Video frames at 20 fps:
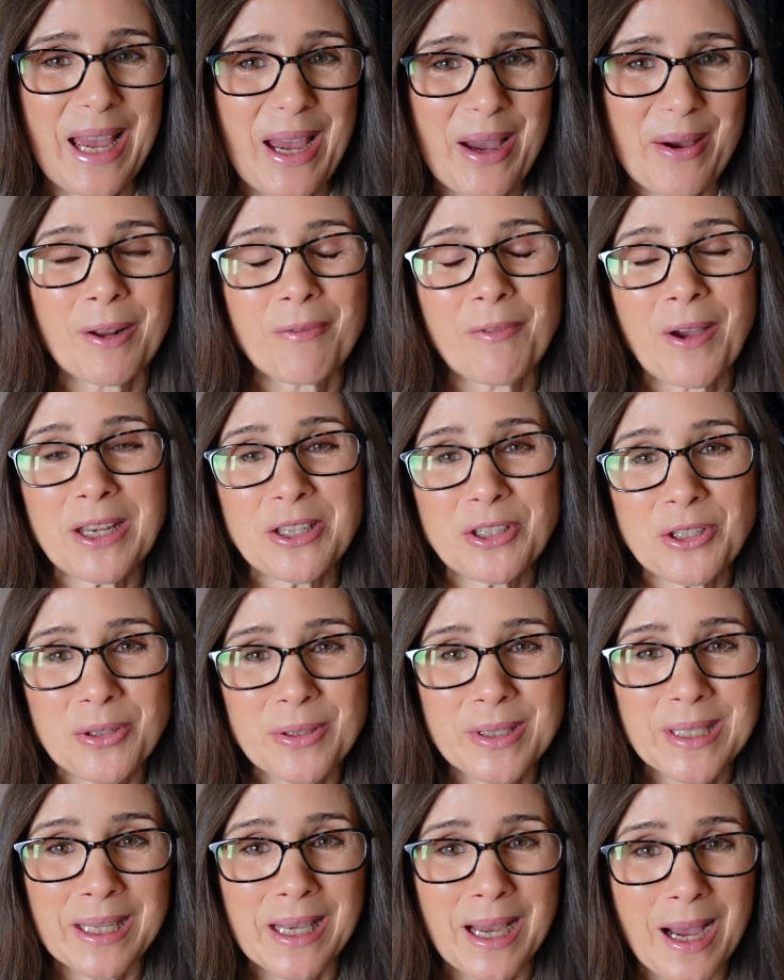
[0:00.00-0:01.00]
but if I do
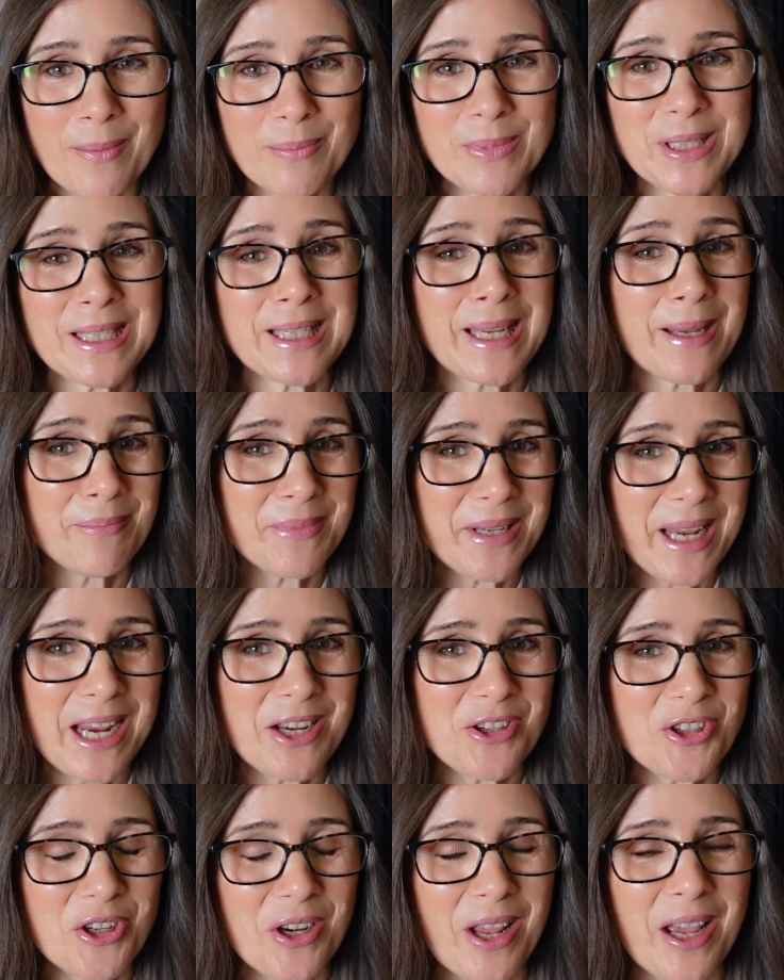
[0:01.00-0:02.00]
succumb to
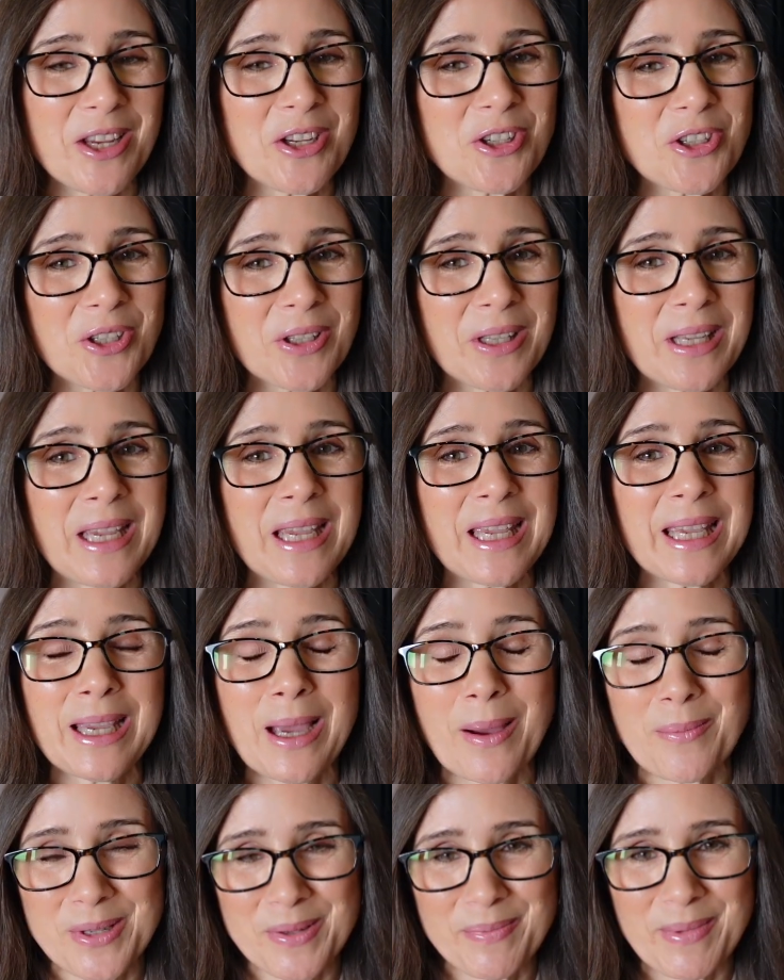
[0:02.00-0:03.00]
temptation, I usually
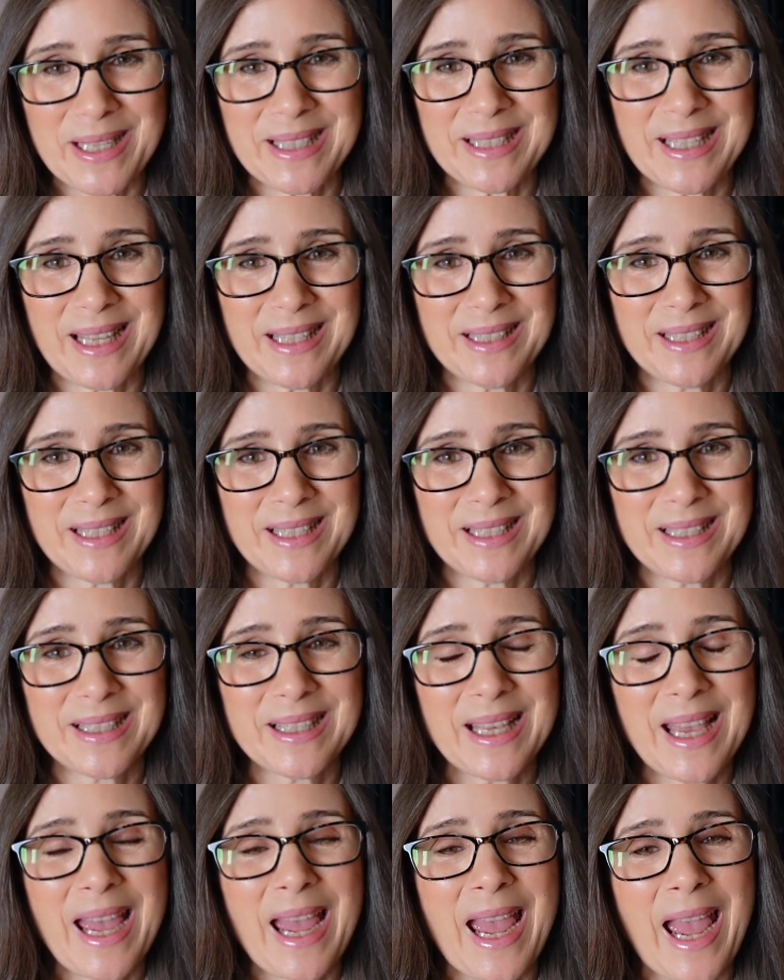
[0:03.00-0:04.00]
come to my
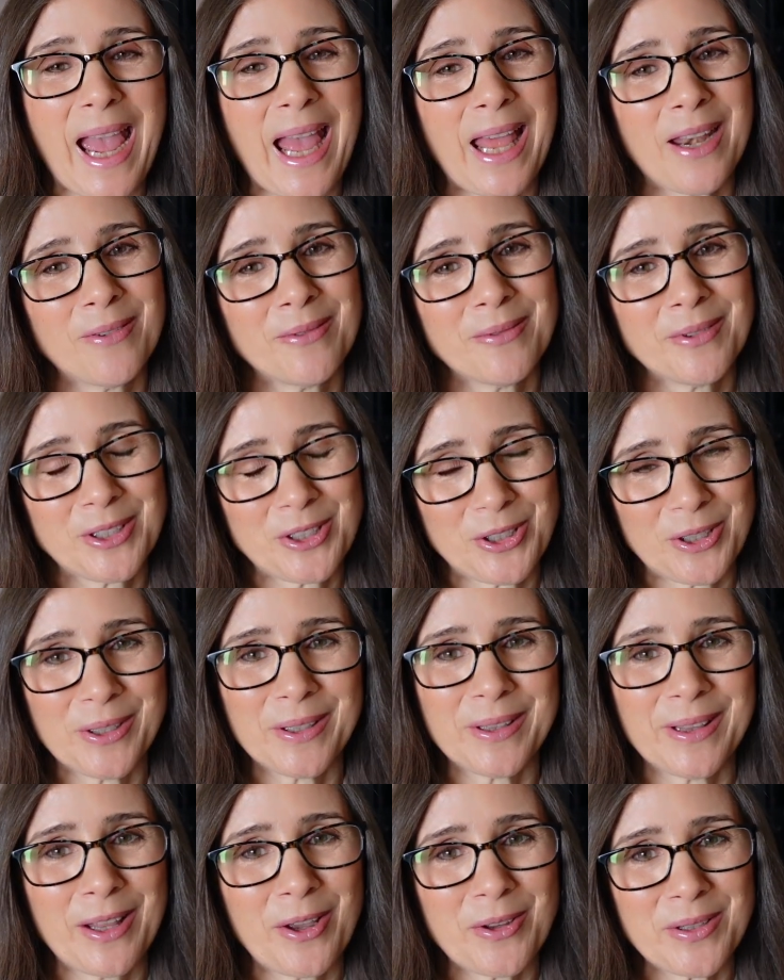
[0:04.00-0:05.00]
senses and
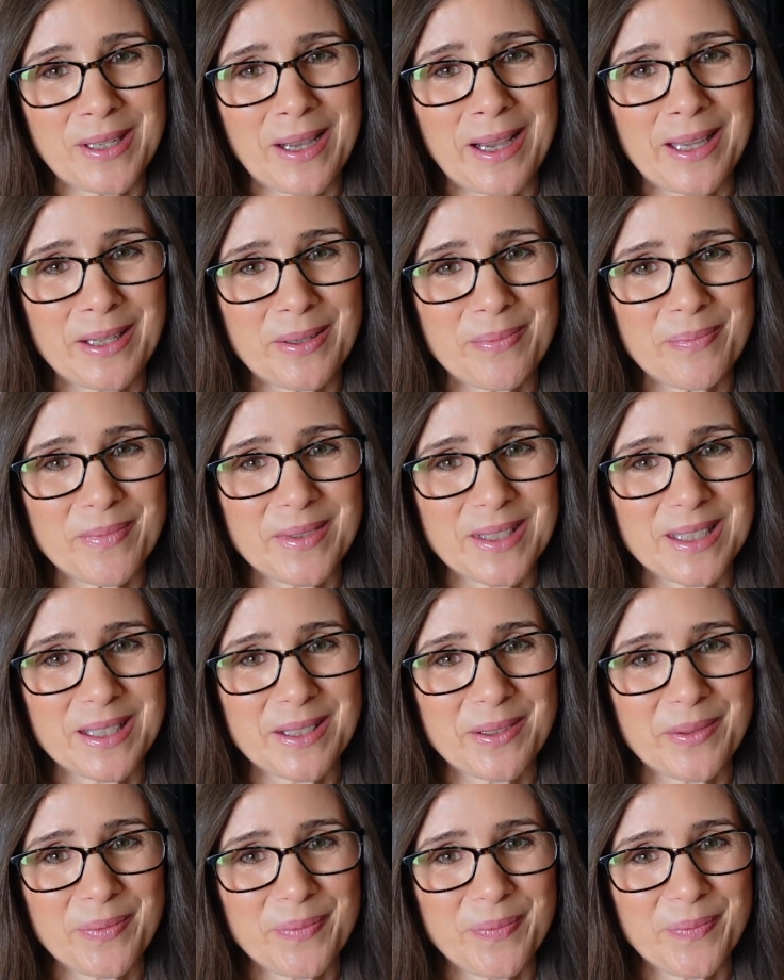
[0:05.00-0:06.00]
return those items.